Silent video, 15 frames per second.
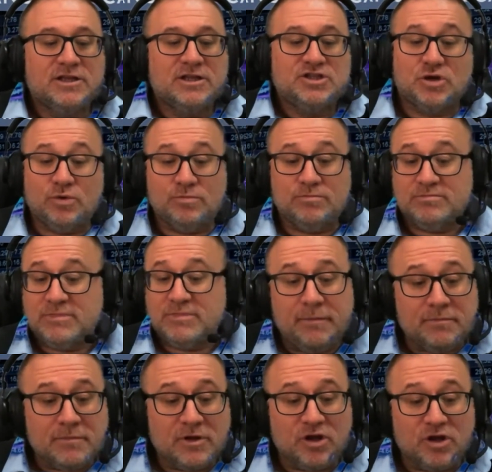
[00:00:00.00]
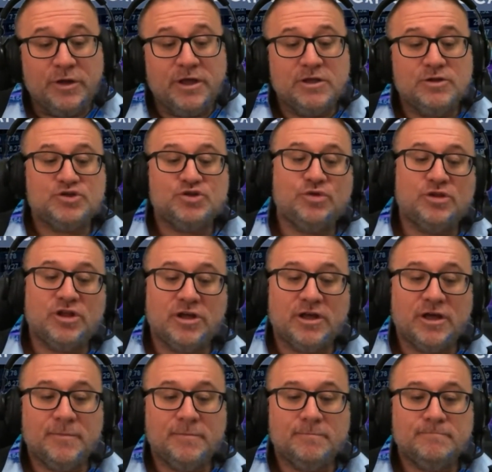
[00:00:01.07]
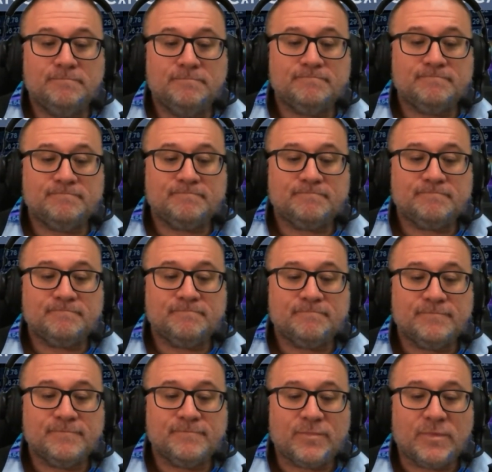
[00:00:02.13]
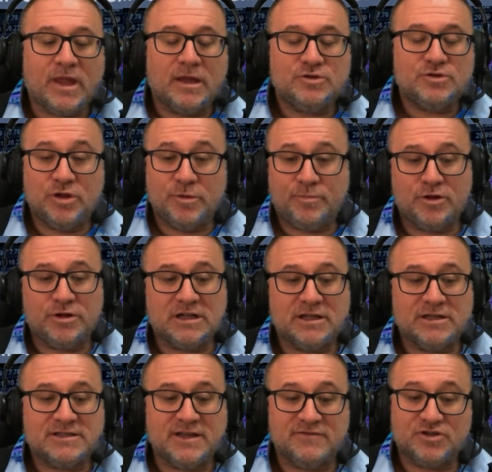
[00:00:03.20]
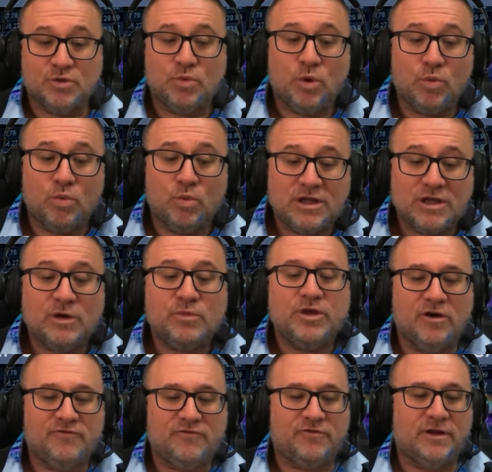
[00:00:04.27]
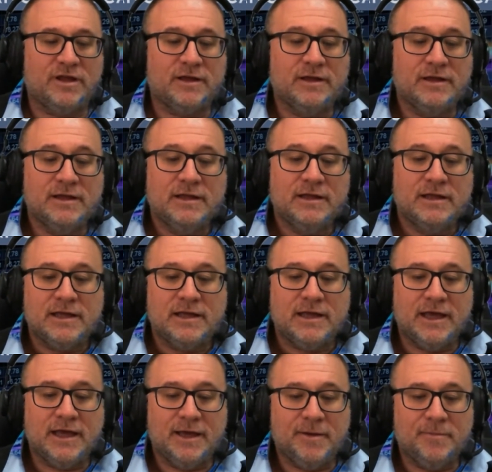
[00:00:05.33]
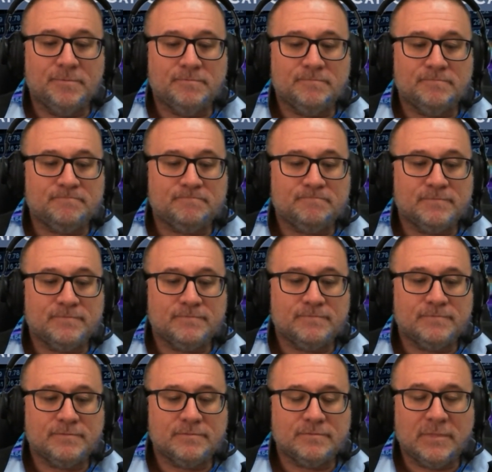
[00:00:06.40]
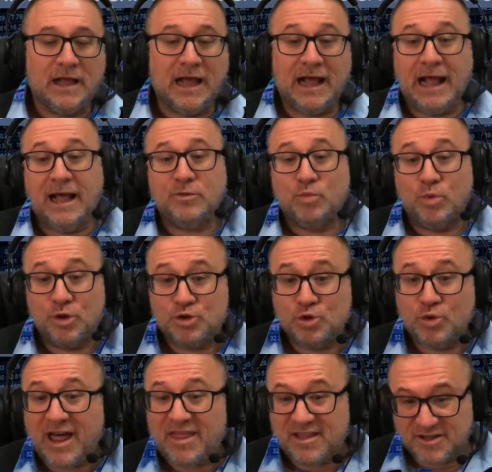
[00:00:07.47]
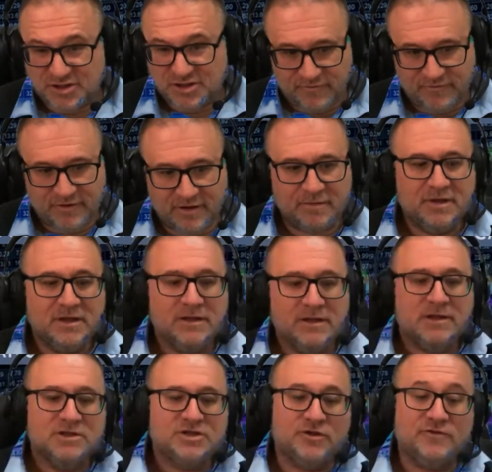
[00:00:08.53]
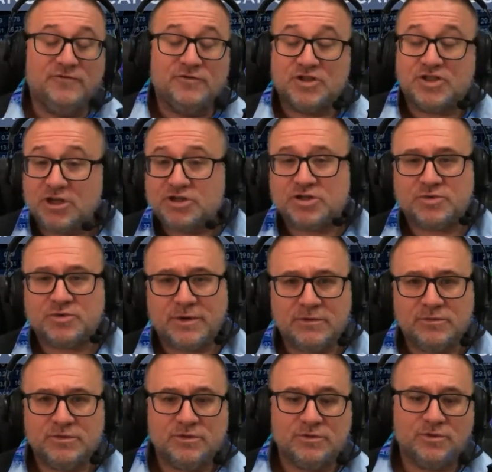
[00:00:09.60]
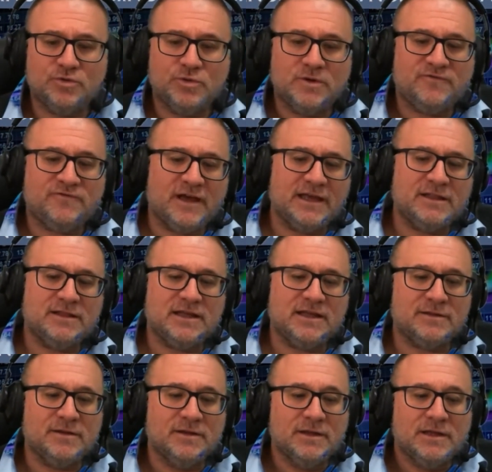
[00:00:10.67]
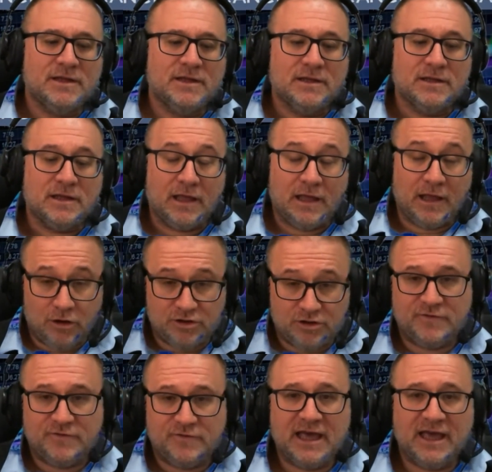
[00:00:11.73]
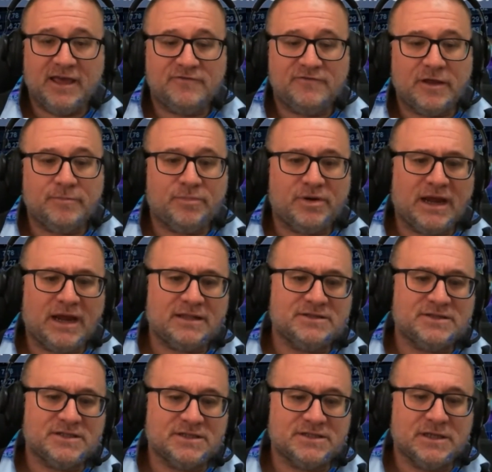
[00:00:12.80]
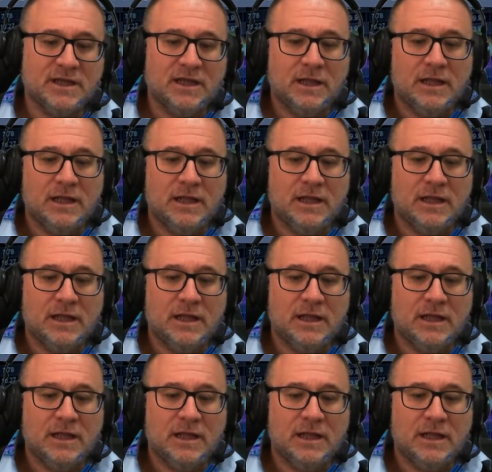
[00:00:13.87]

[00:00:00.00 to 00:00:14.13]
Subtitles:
So yeah, going to the product itself. So what are we offering? And what do others offer? So if you search around, you will find that a lot of the IFA practices